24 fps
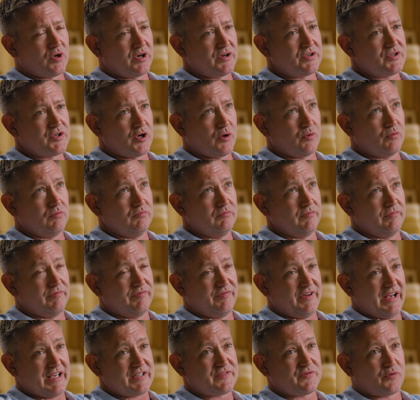So
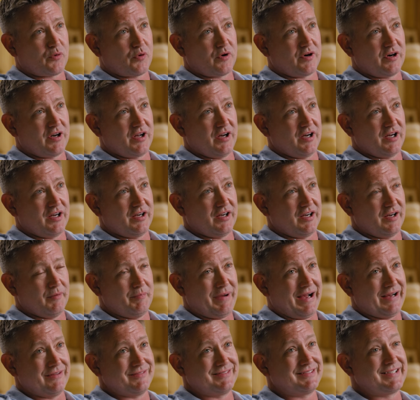fast forward
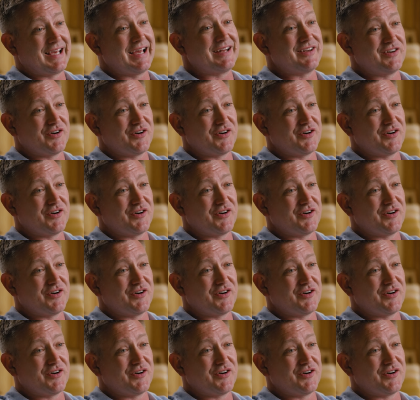about 10